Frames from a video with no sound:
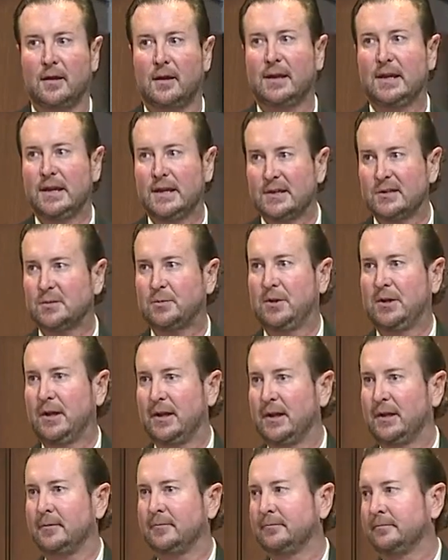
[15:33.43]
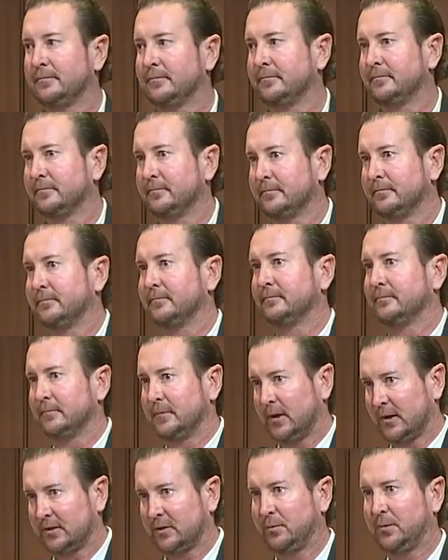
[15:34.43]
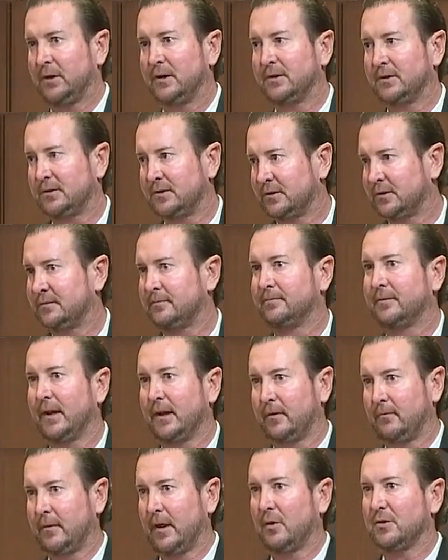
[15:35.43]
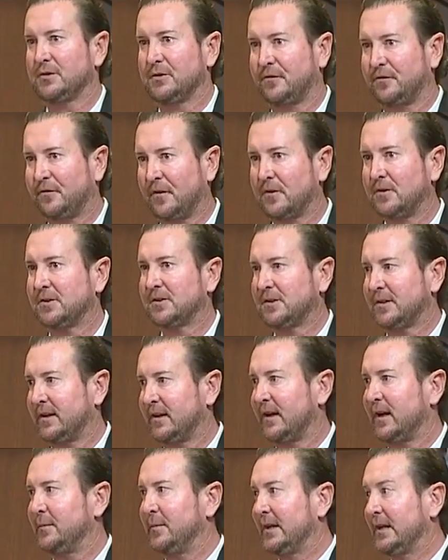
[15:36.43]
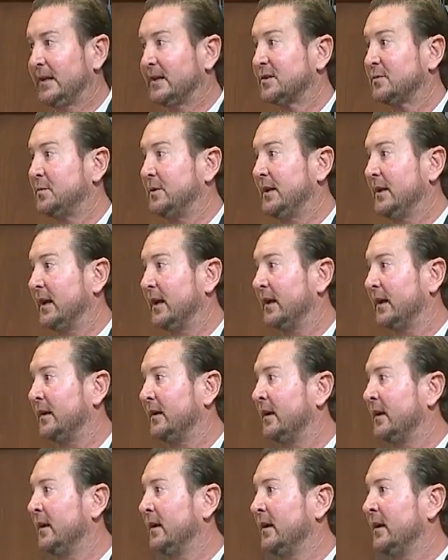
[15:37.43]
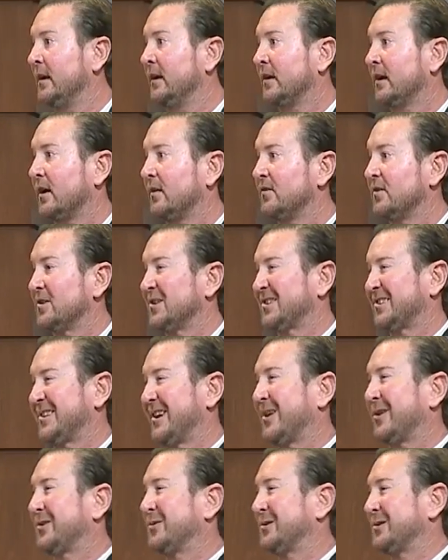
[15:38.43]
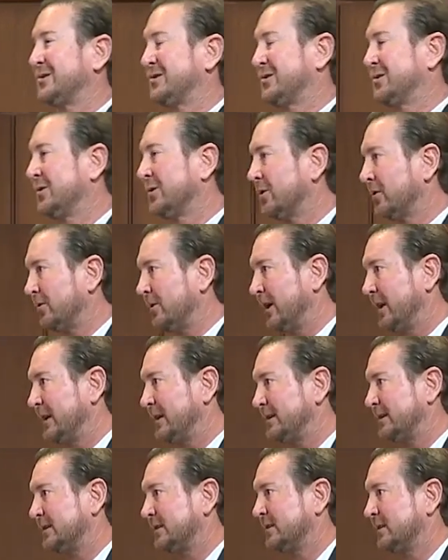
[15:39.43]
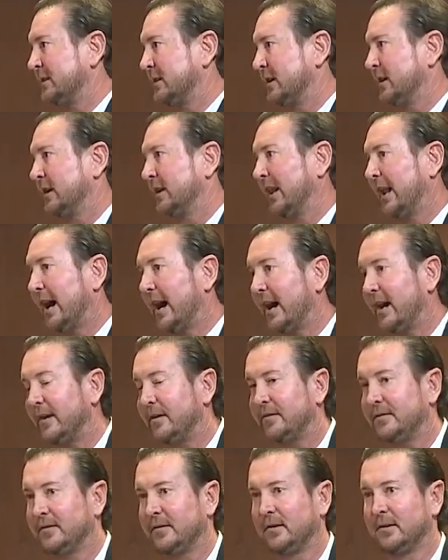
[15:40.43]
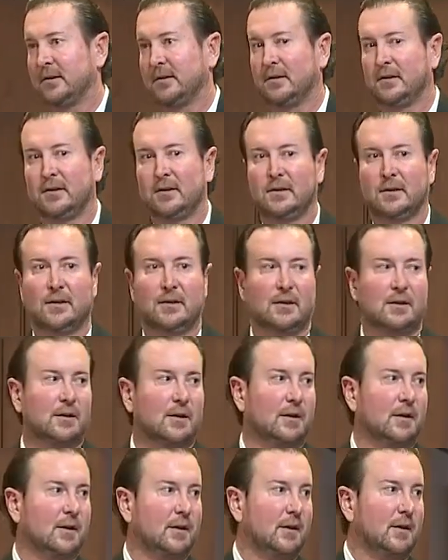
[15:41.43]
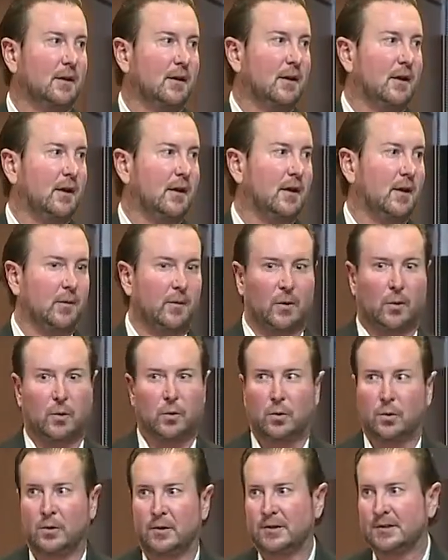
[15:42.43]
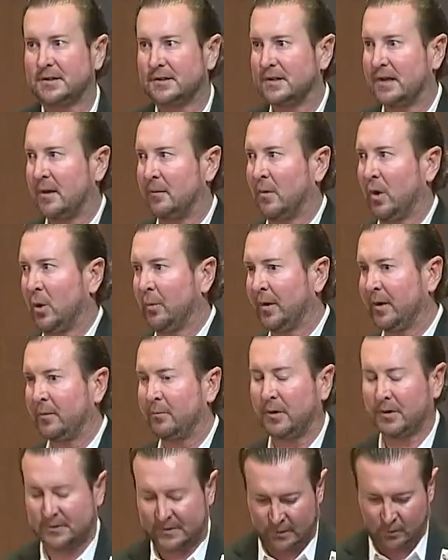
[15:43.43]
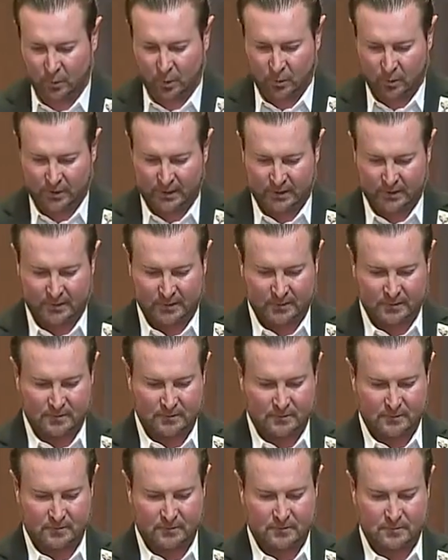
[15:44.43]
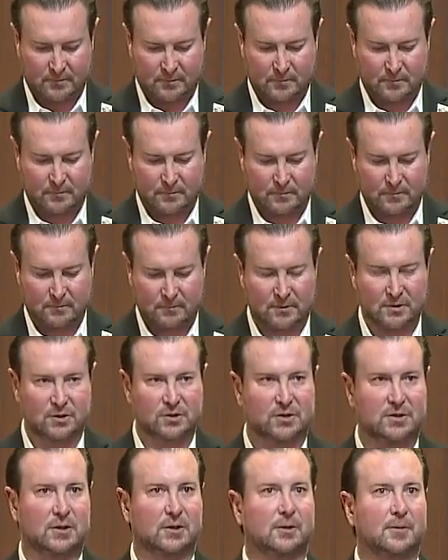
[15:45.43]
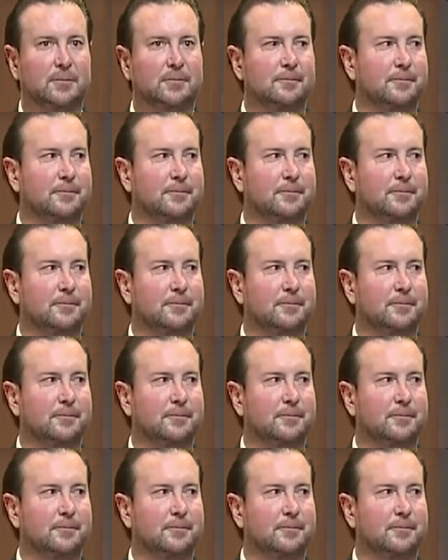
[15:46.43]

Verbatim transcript: ESPN. Dr. Punch, that, that was the first time ESPN covered a Southwest Tour race live. And I'm like, ooh, this is that moment. But it's like, whoa, hang on. Just chill.